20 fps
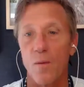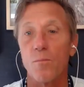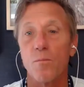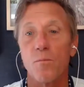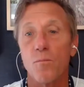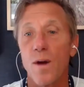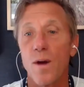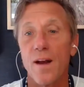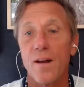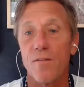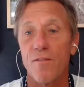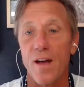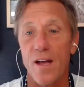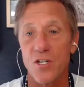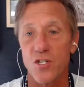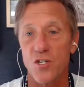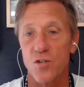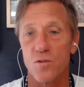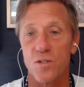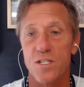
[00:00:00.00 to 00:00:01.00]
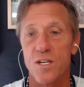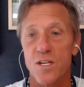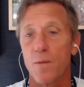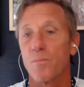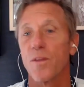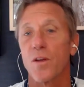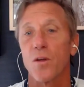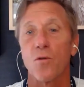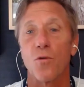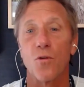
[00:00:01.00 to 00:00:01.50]
a, a renovation or
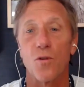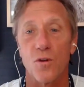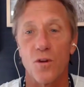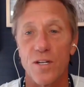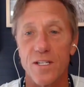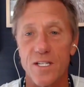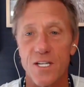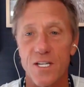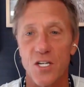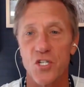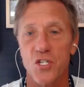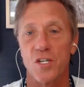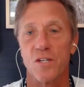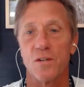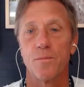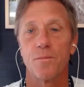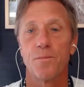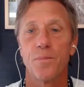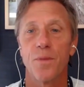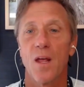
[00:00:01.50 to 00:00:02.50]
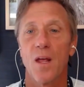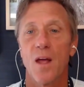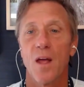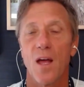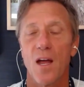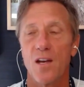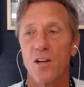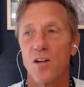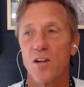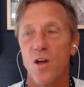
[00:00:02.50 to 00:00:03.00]
something or an addition,
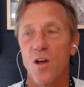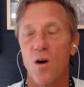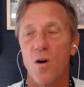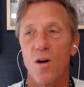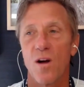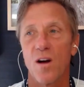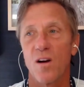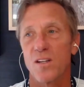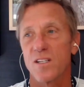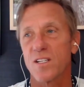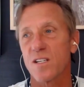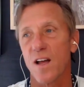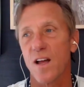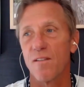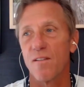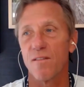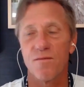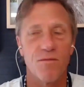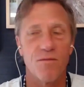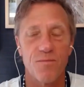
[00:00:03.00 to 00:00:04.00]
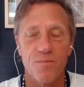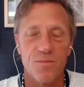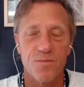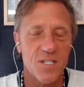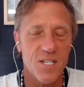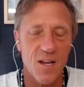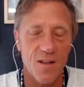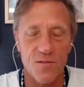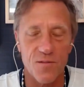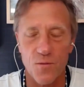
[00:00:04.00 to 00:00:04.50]
and you go it's like
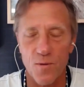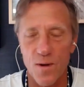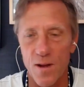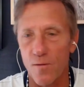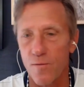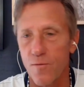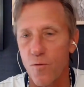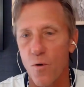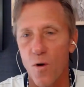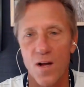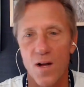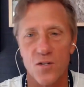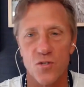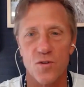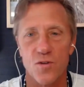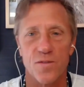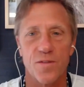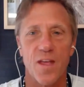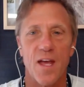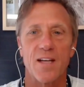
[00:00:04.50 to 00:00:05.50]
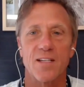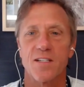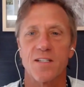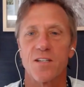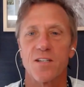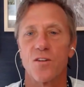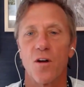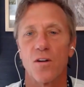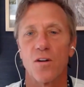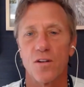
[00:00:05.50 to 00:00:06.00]
say three or four hundred
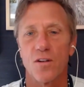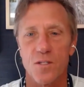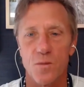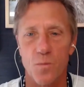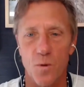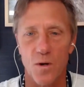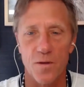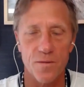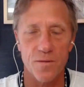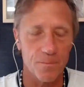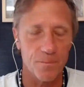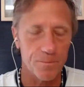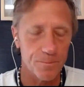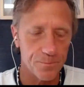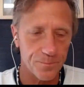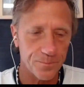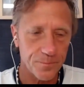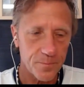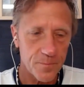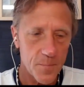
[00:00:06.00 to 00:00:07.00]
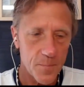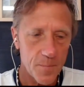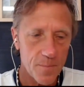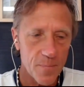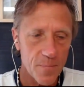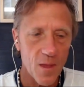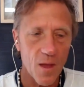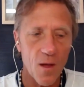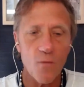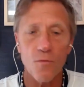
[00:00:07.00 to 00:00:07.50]
thousand dollars worth,
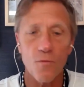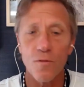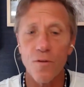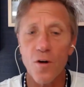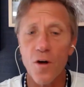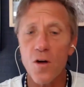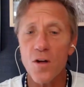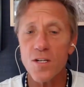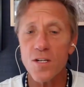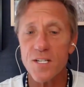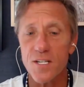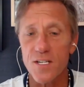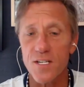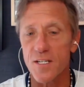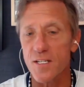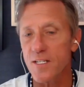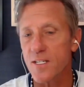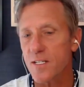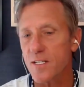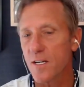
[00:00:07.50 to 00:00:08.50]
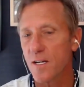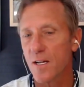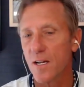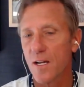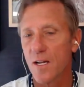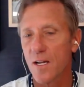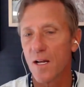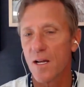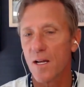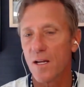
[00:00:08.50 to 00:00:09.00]
versus
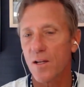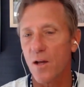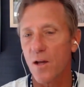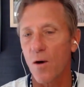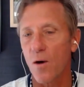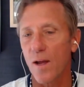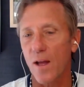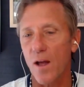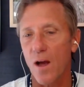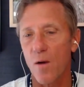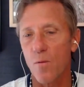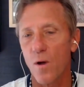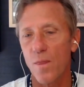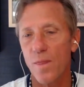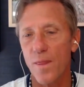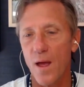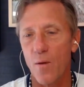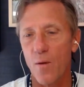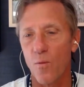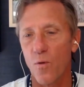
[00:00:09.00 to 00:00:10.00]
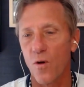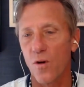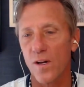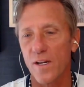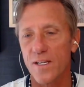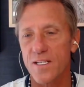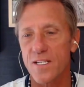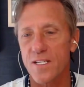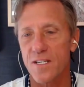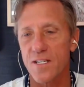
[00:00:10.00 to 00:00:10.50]
going I want that
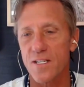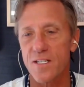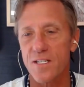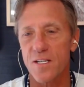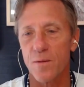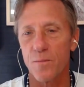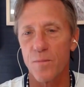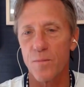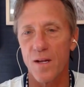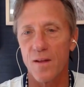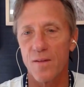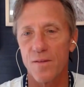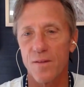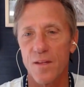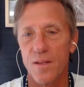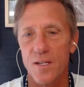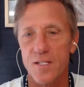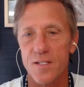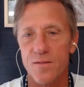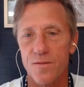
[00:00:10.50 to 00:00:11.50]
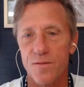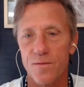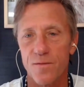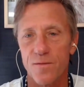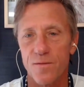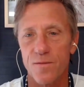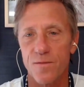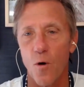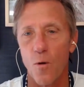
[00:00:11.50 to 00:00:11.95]
walling system in this